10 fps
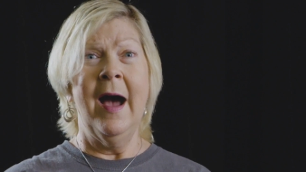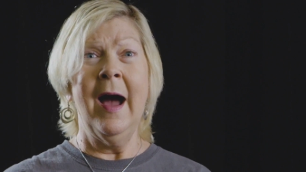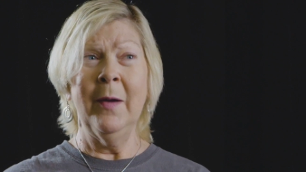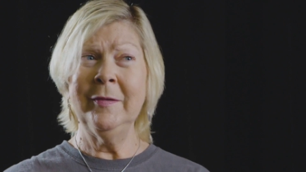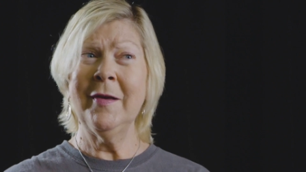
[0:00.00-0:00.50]

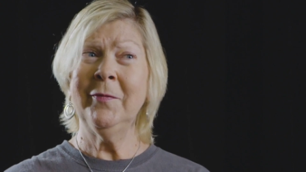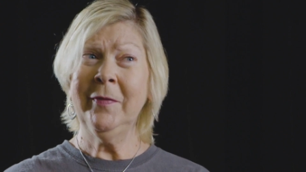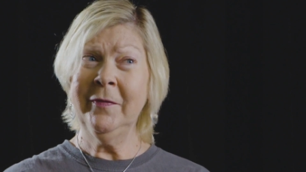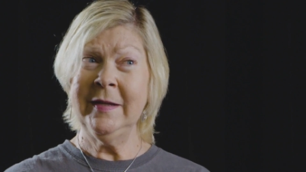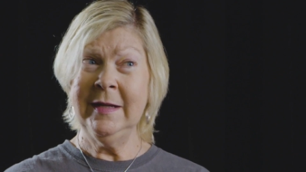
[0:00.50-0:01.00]
I was on
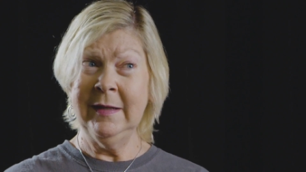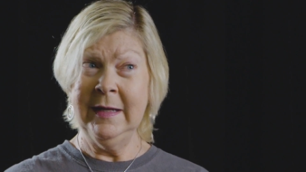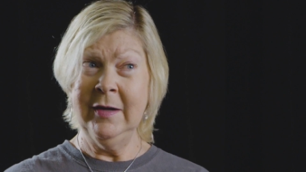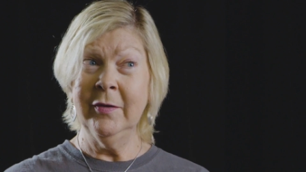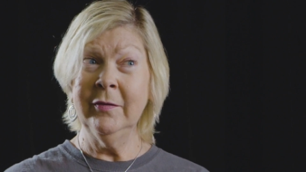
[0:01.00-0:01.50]
15
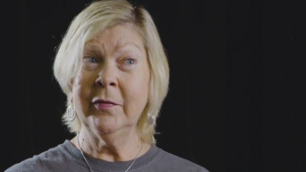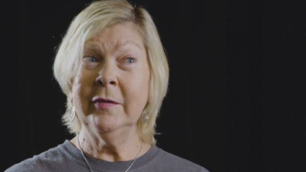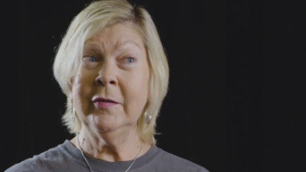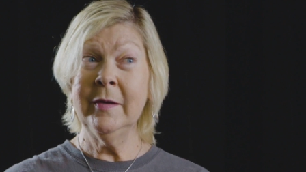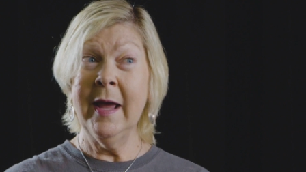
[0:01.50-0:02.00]
liters for
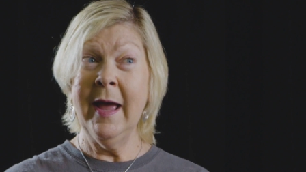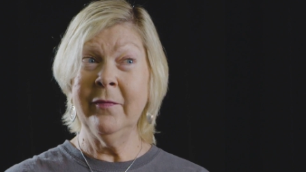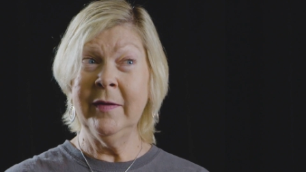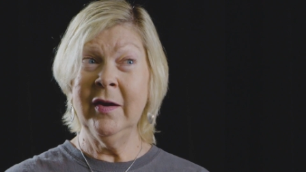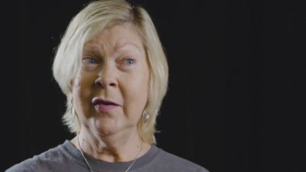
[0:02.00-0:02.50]

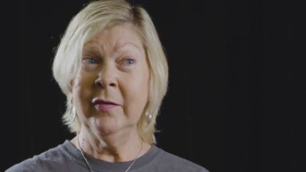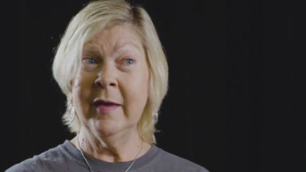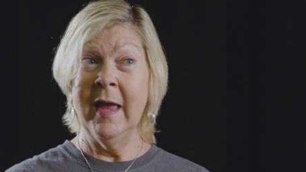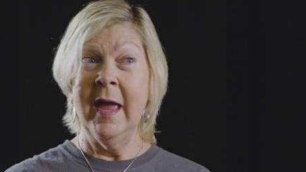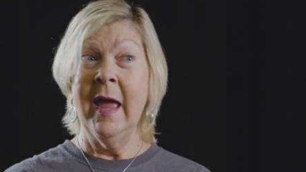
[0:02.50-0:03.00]
2.5
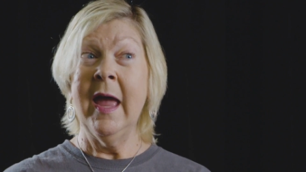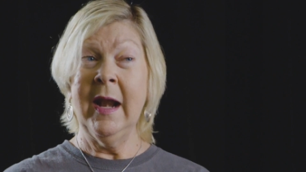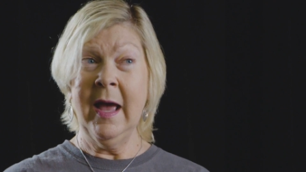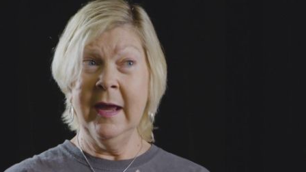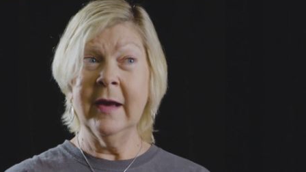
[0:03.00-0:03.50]
years,
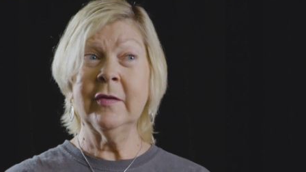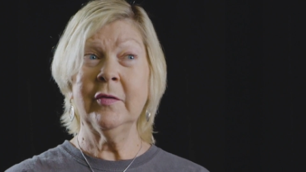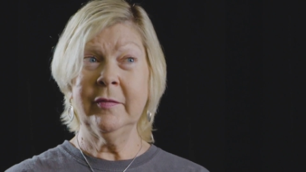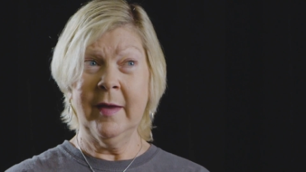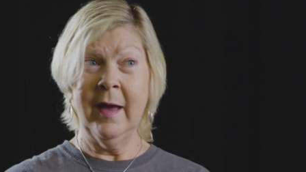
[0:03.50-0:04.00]
and I
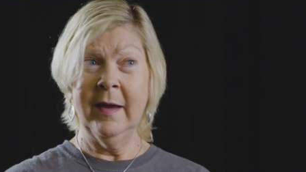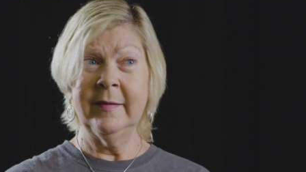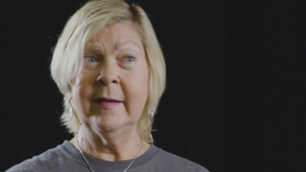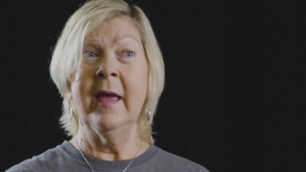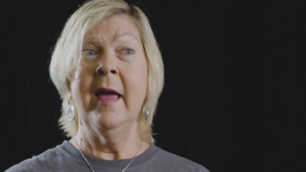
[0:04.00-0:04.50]

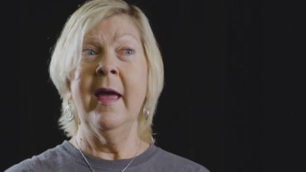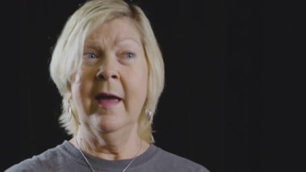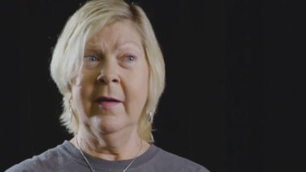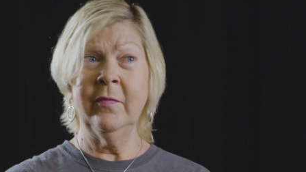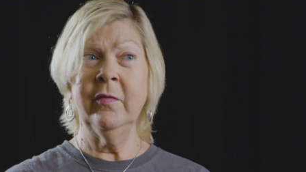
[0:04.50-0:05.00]
exercised
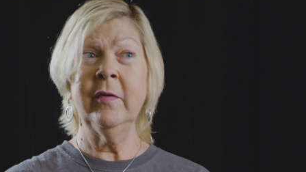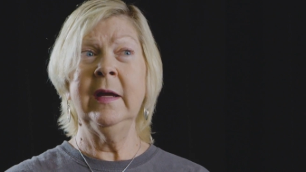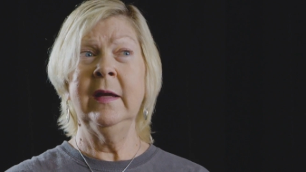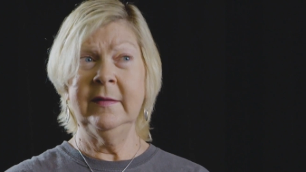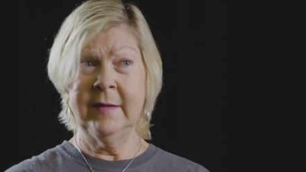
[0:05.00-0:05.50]

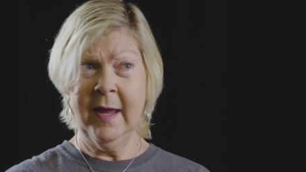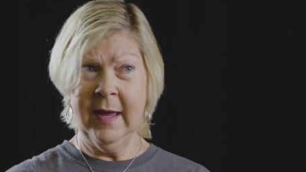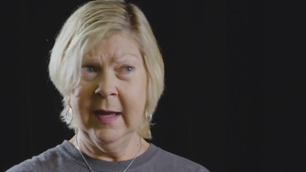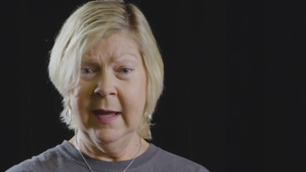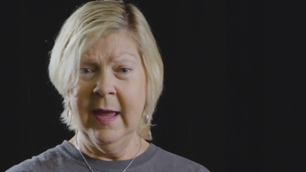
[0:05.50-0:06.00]
every
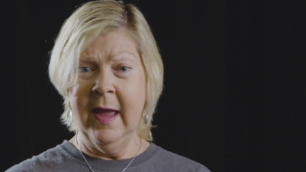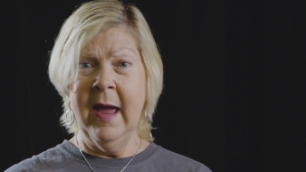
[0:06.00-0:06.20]
day.